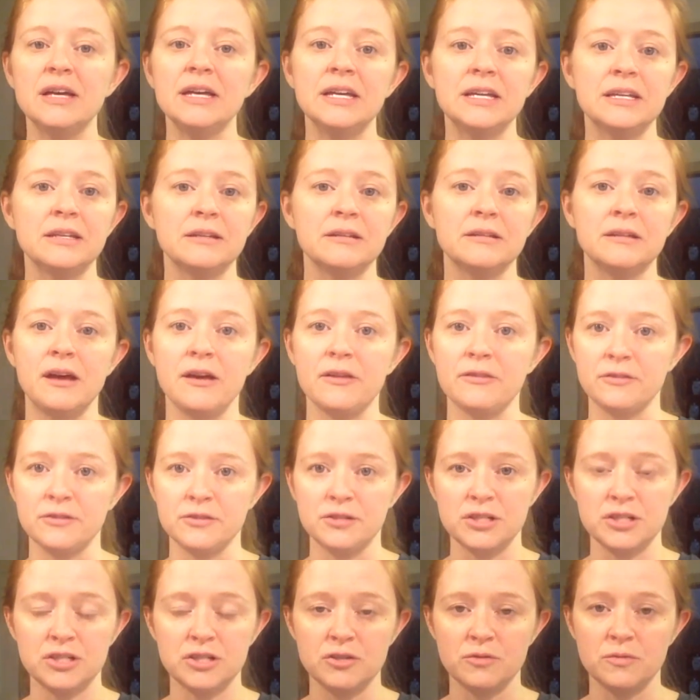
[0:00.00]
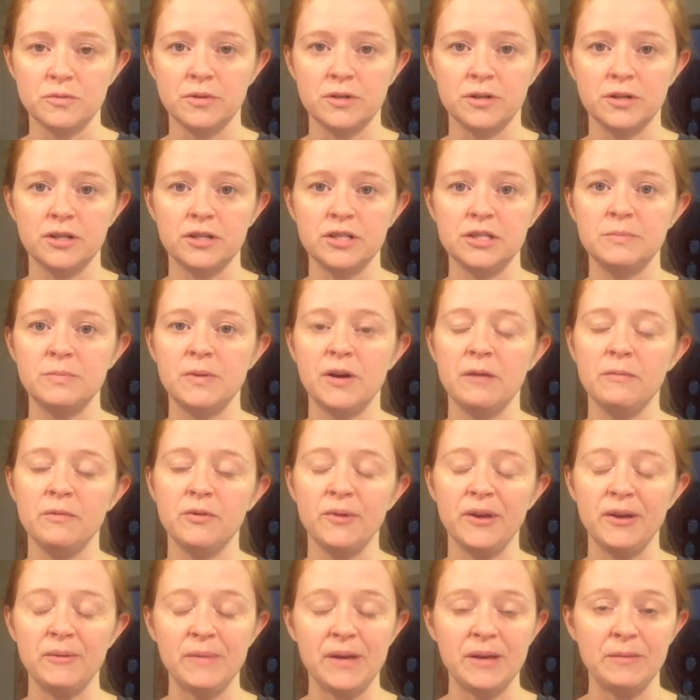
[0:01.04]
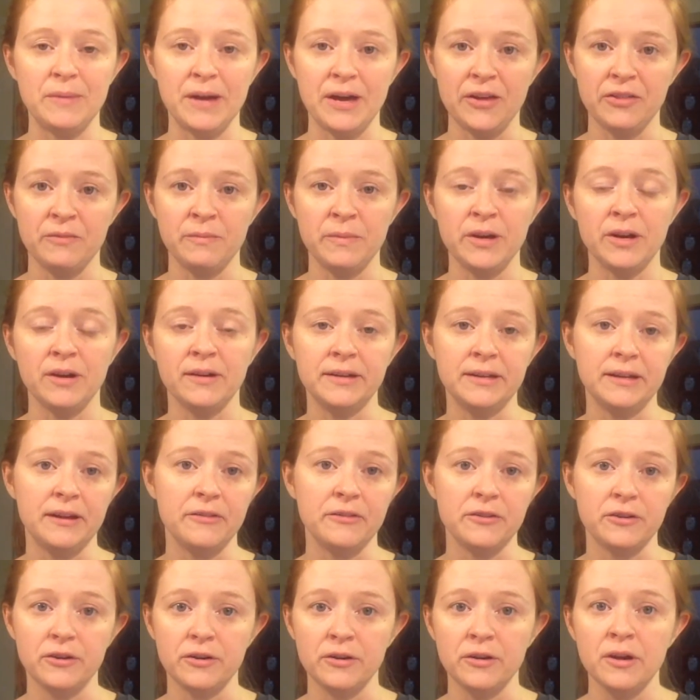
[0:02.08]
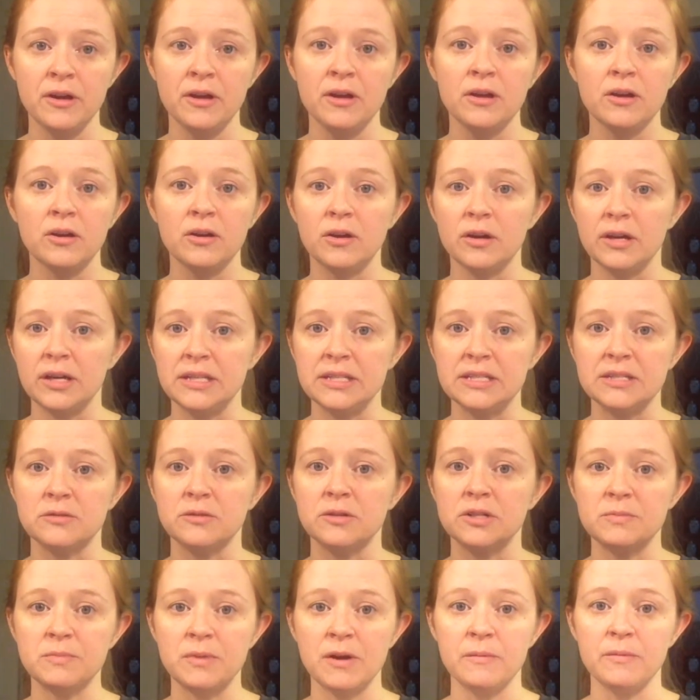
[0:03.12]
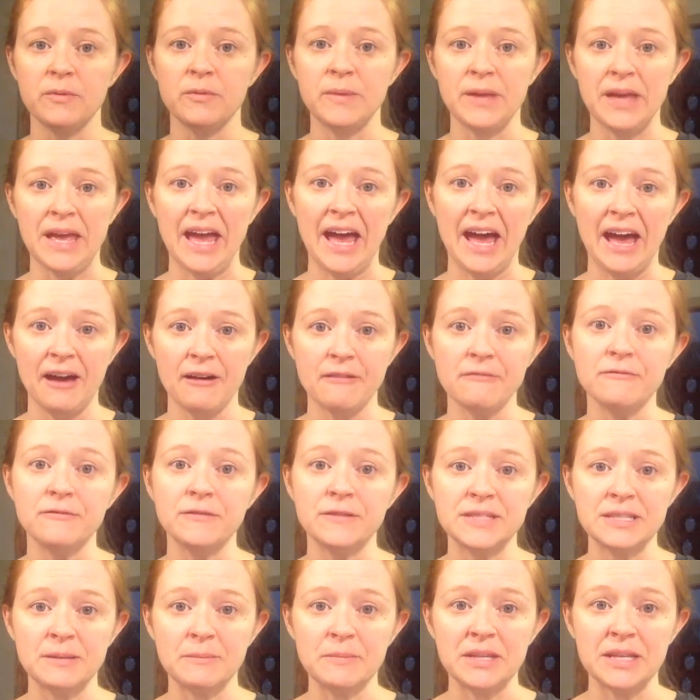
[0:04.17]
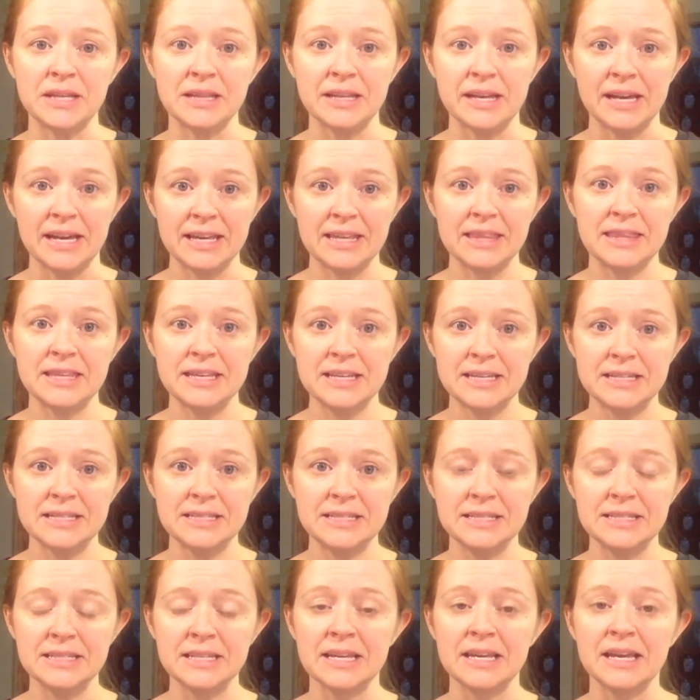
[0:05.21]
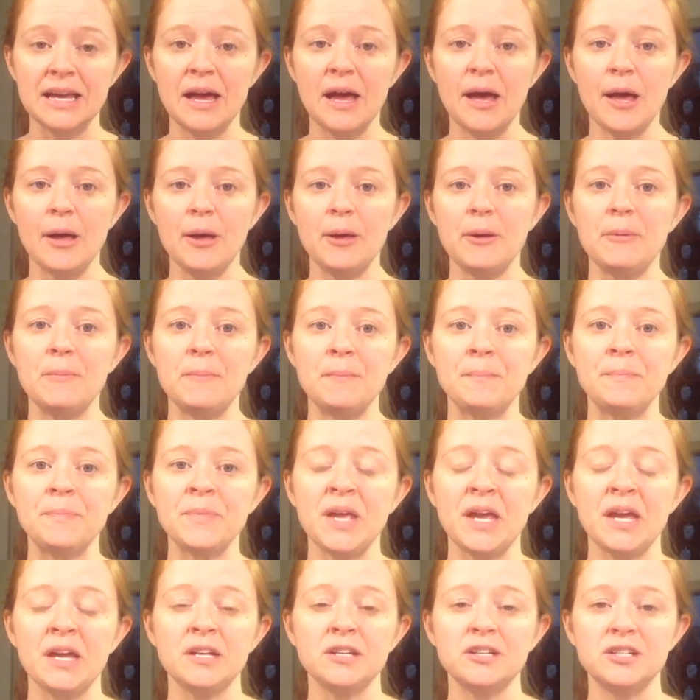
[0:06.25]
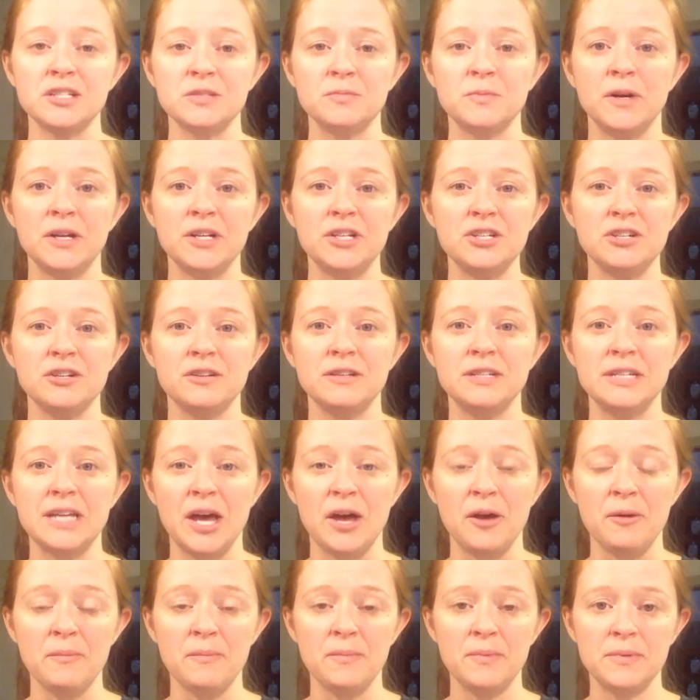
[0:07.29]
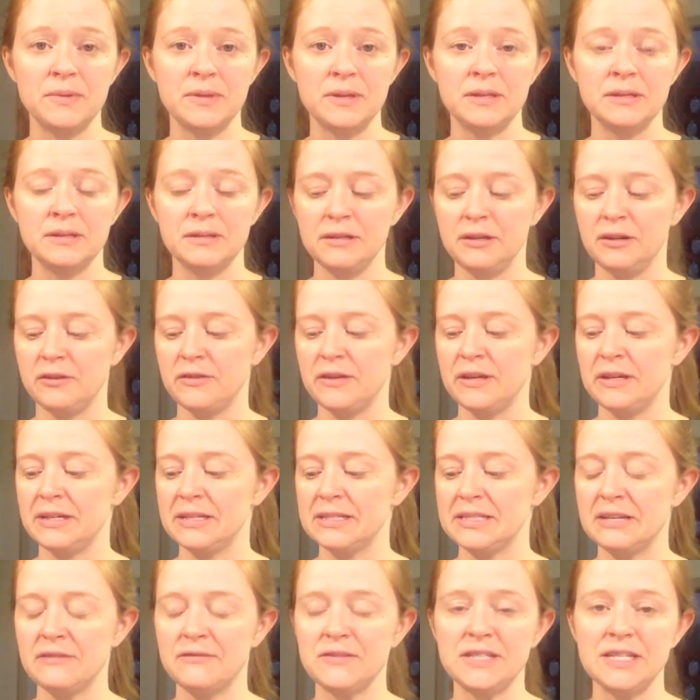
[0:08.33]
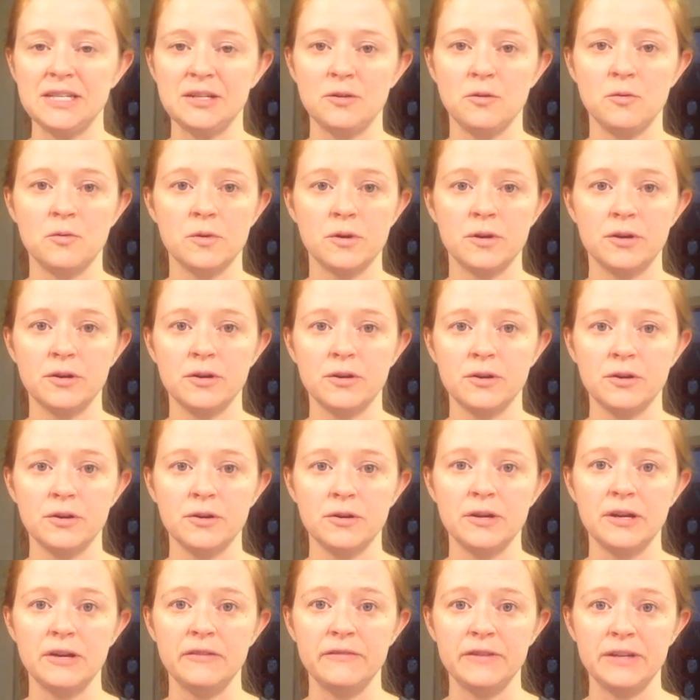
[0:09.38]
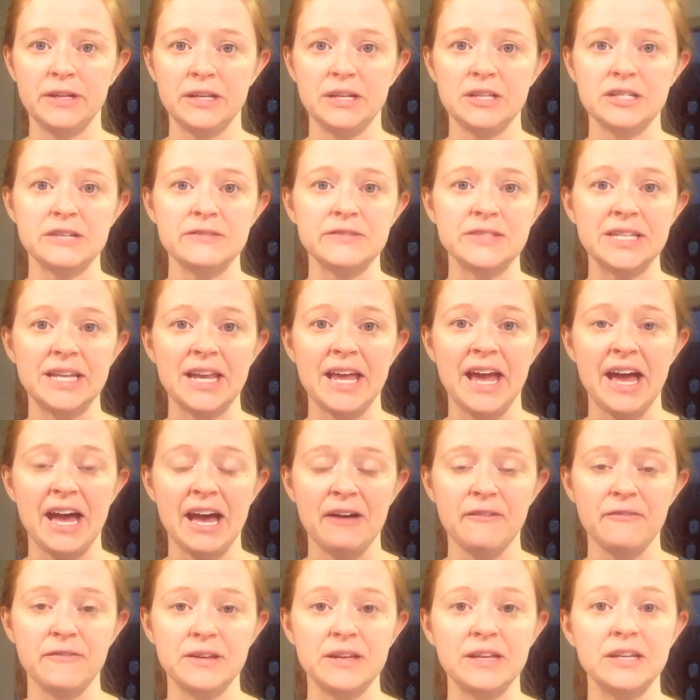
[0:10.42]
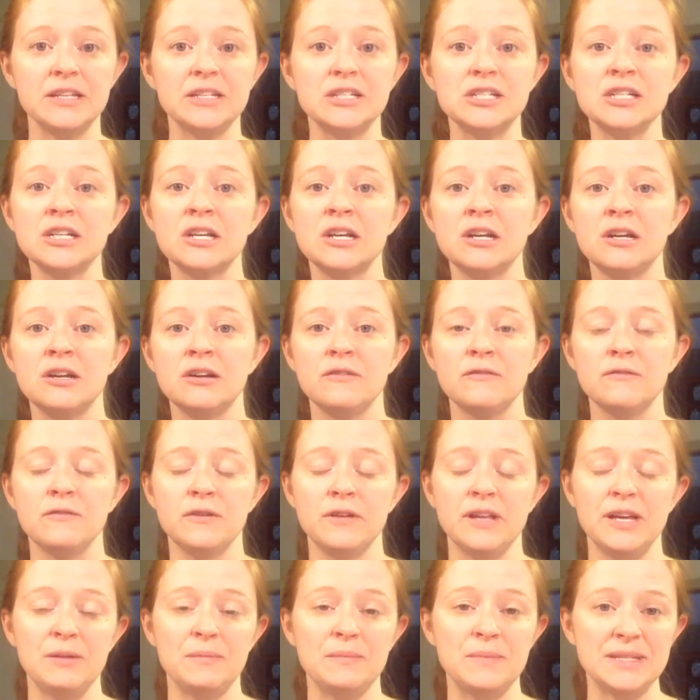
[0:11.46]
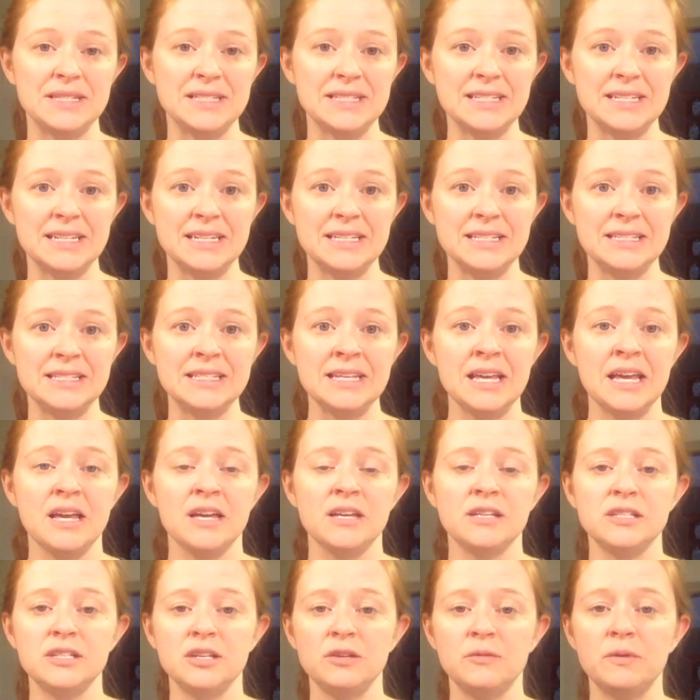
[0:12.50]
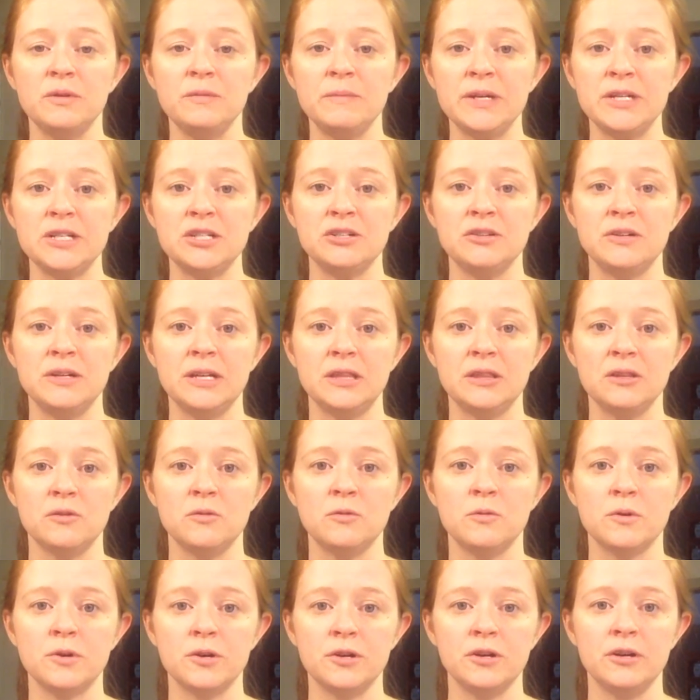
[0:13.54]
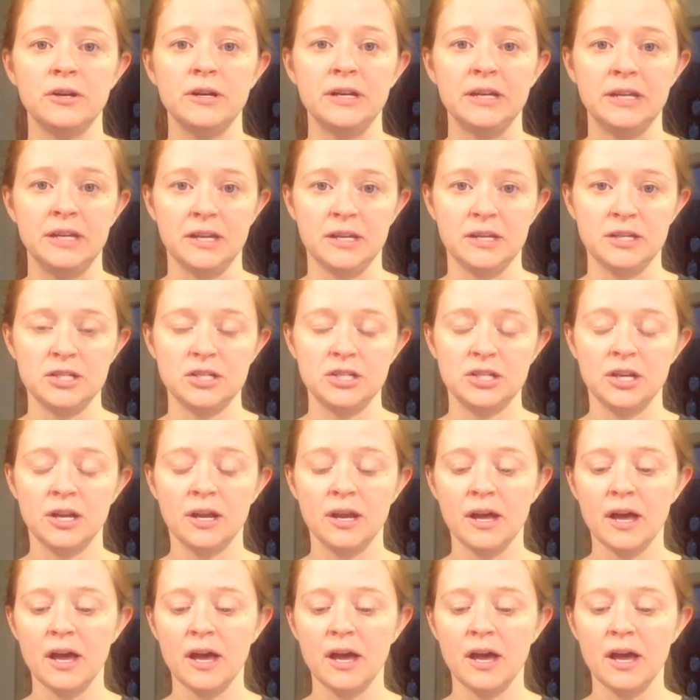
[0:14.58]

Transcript: in other stores, probably Bed Bath & Beyond, other cooking stores probably have something like this. Just watch your depth, your thickness. I've seen 1/4 of an inch, I've seen 1/2 inch for like biscuits. So you want to make sure you get the 1/4 inch.